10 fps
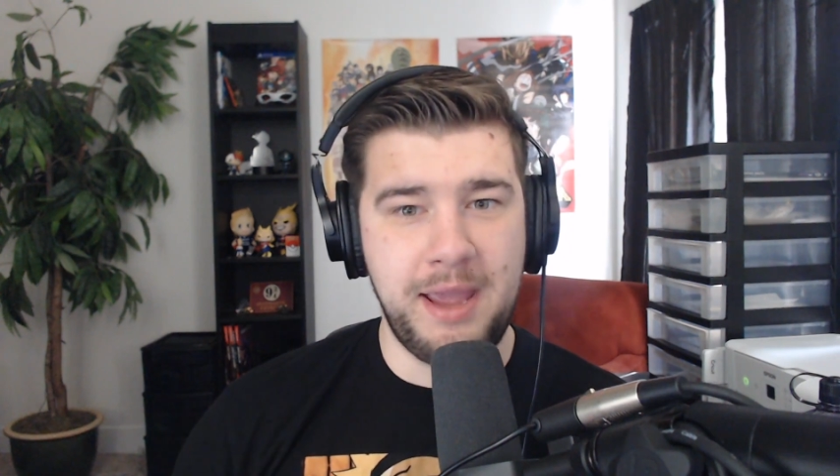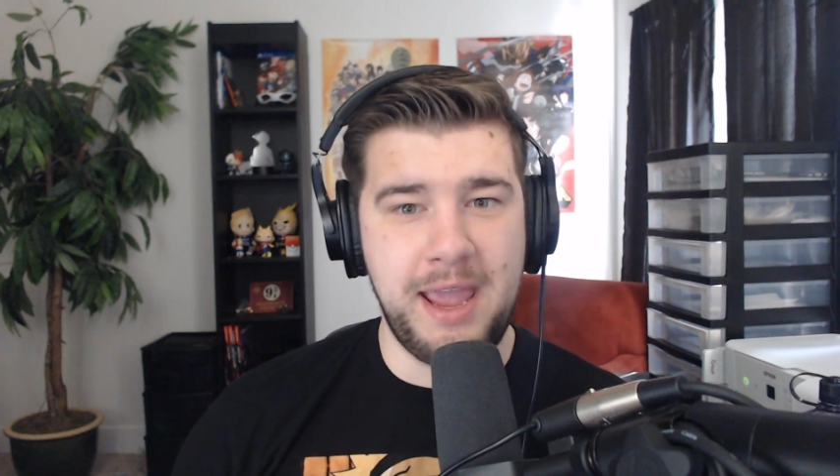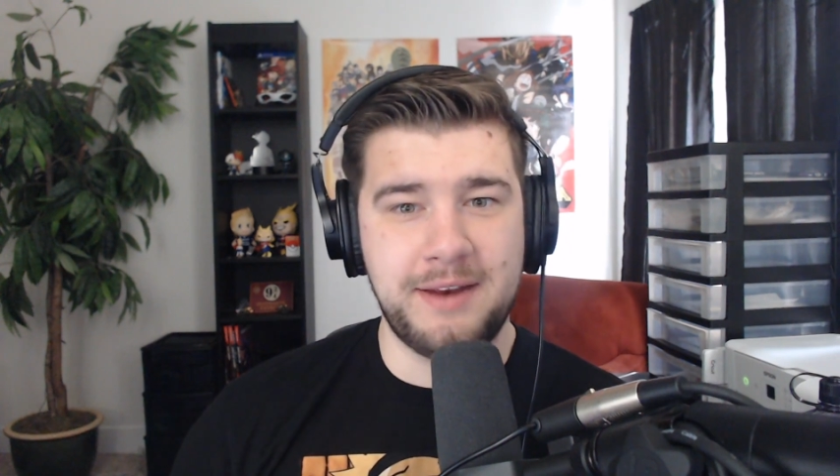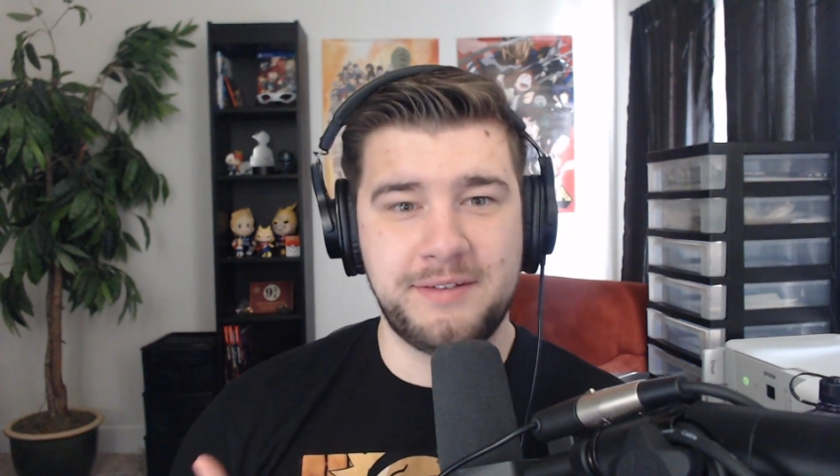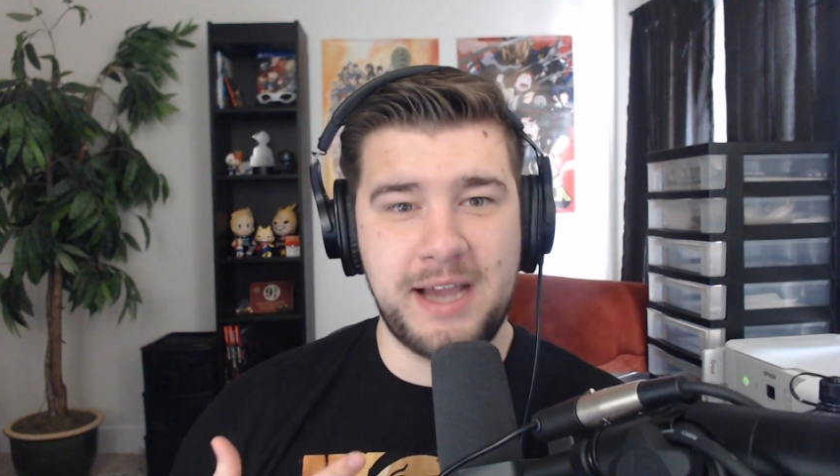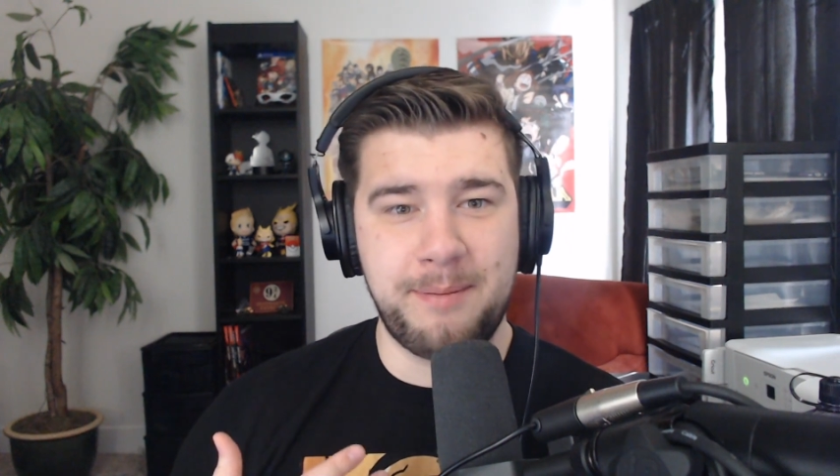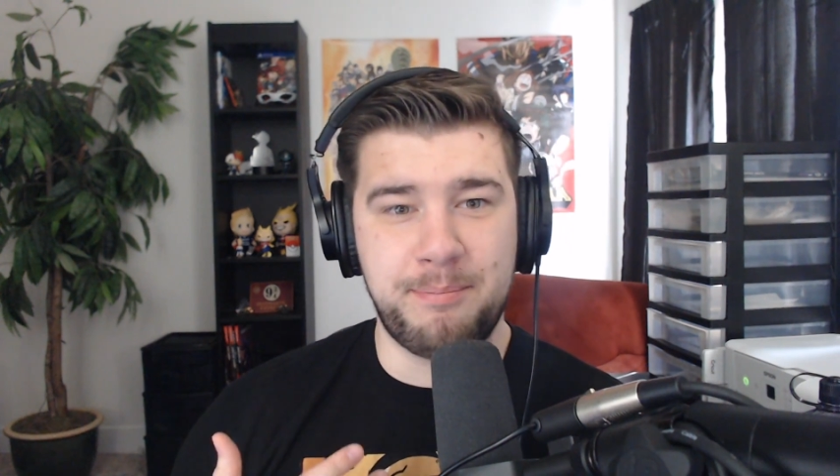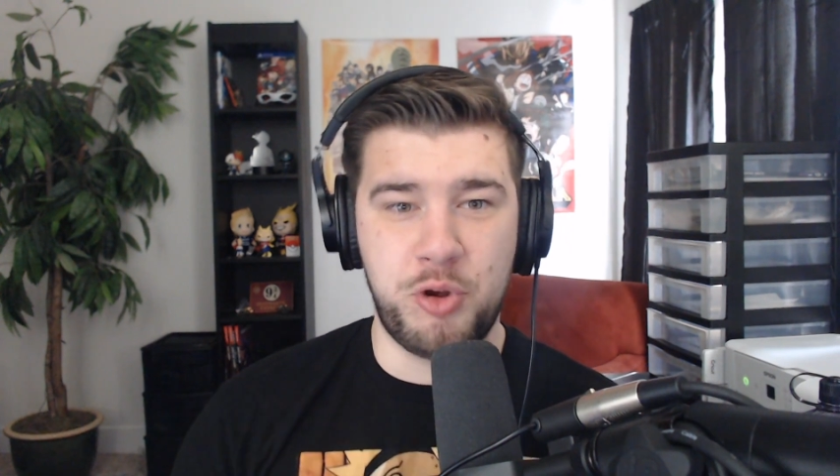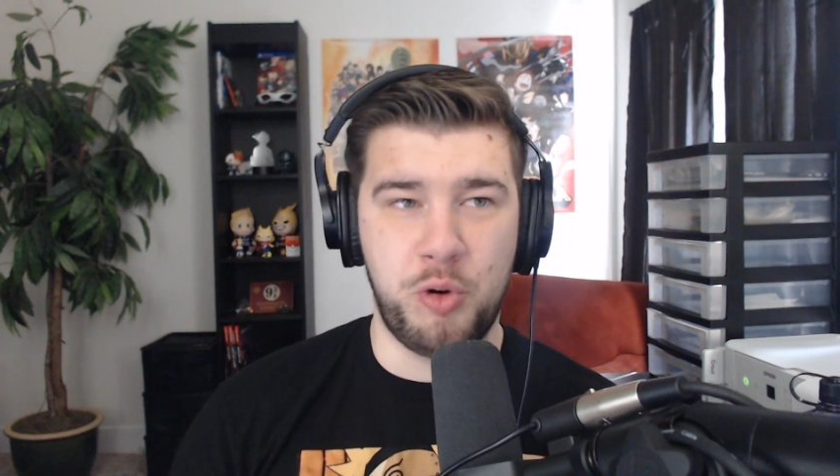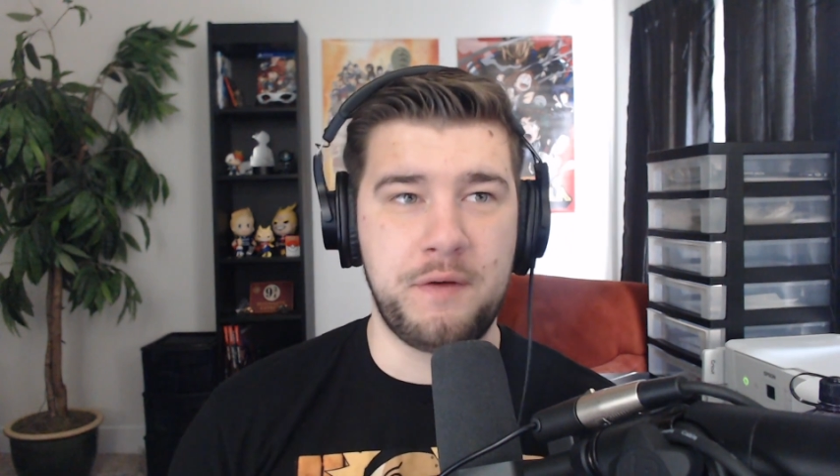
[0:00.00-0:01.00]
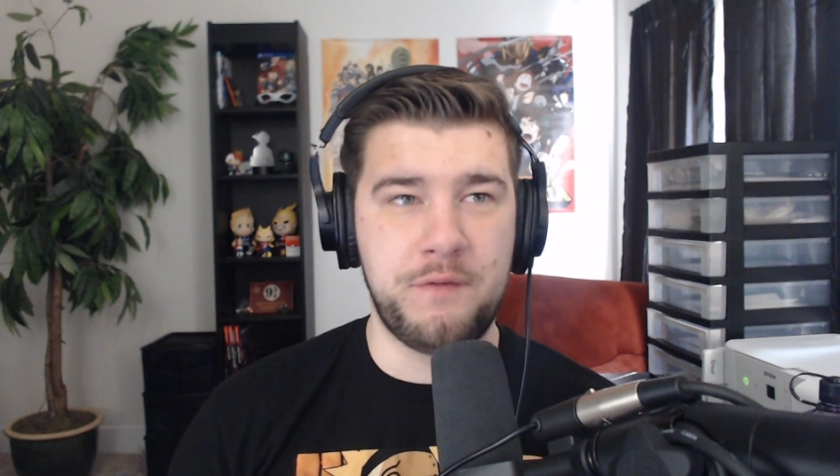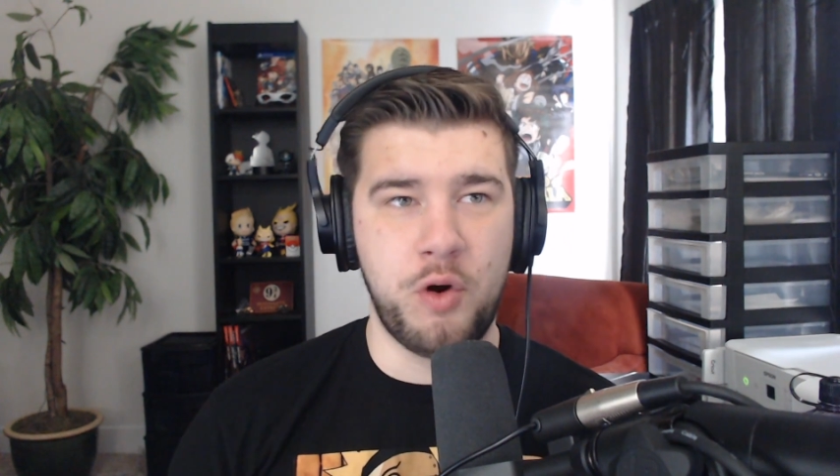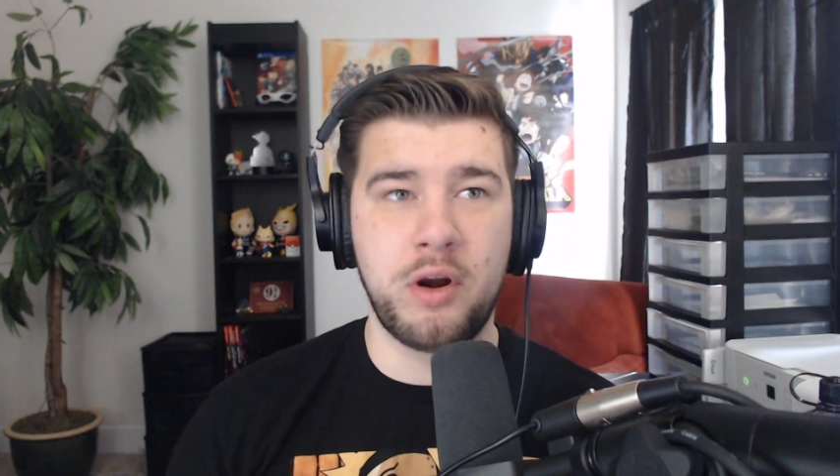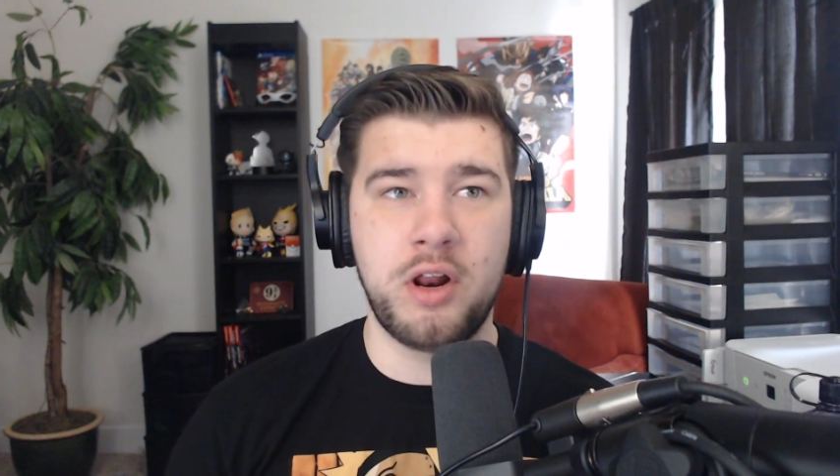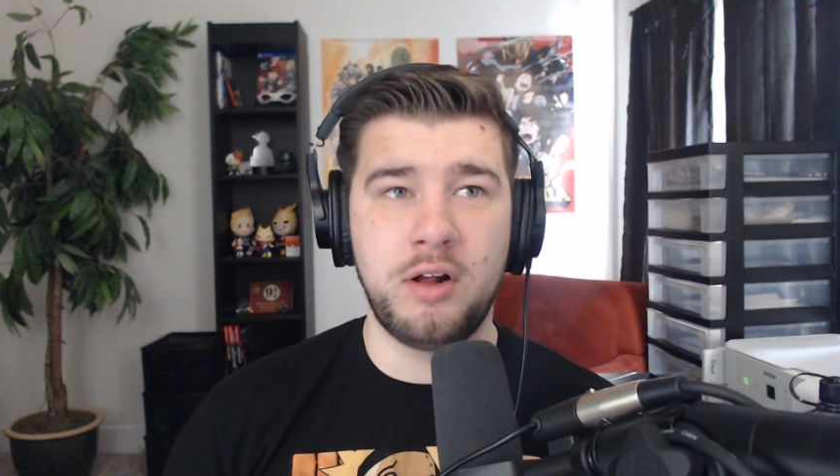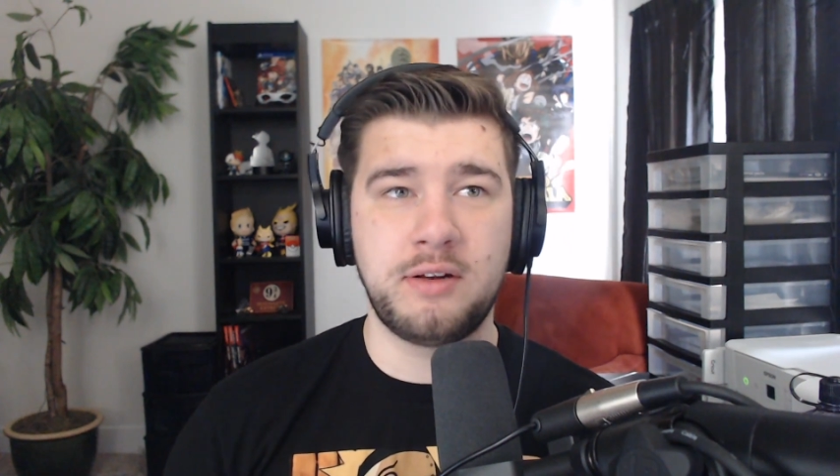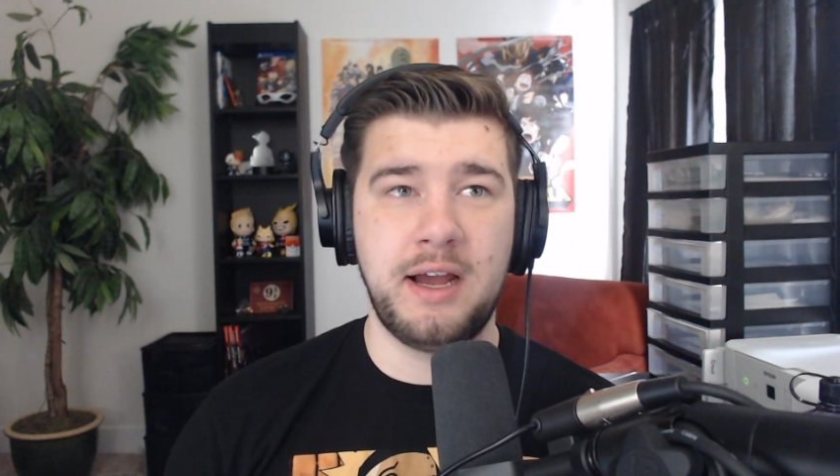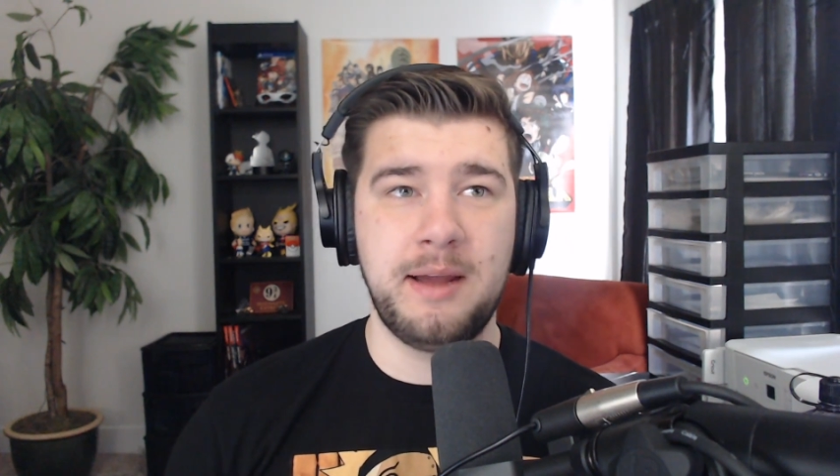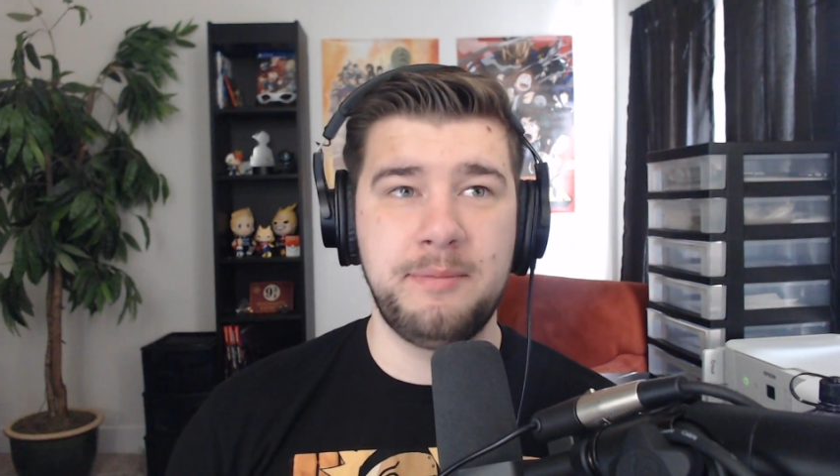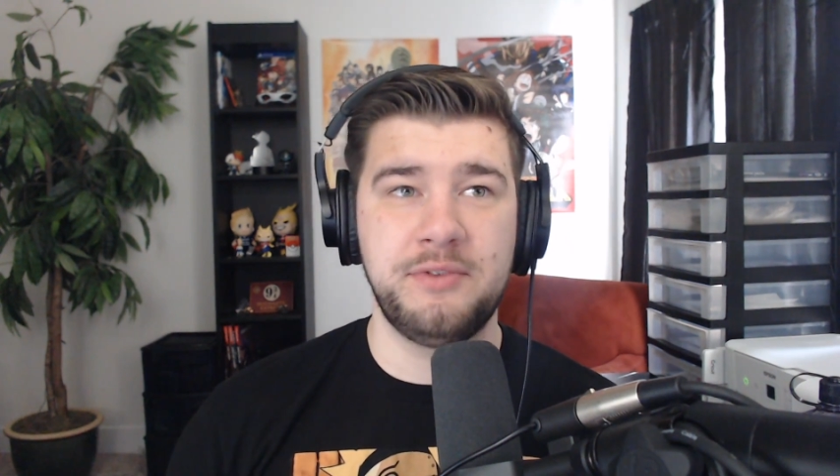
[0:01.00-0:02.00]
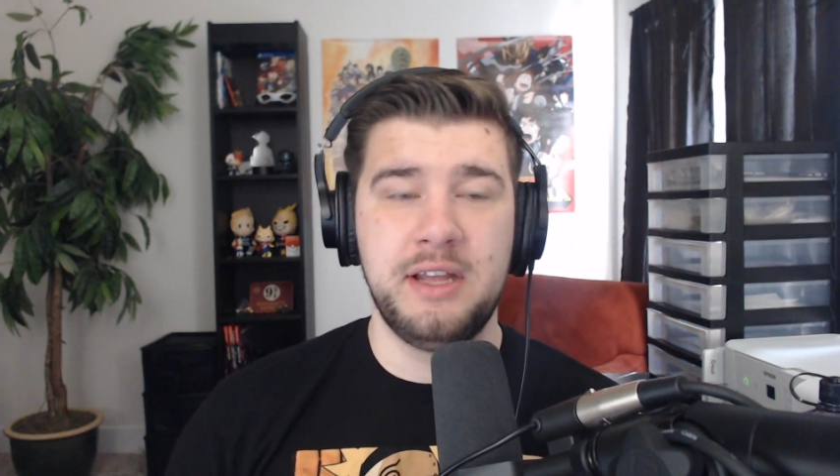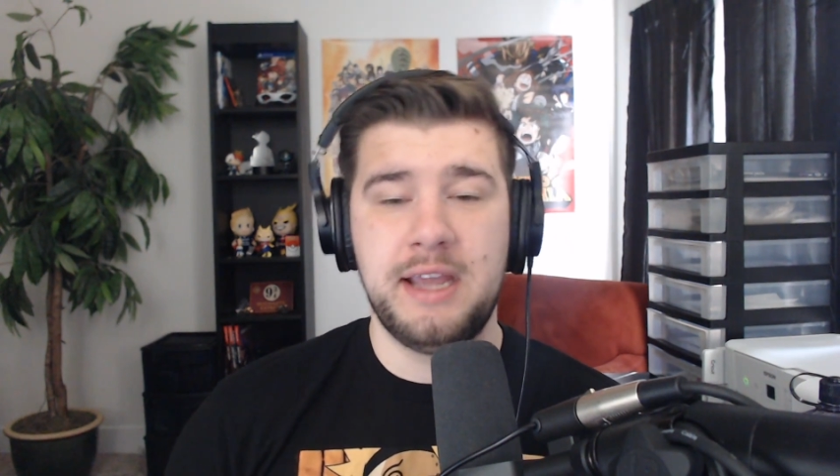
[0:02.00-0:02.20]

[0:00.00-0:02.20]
and stop going forward at all times.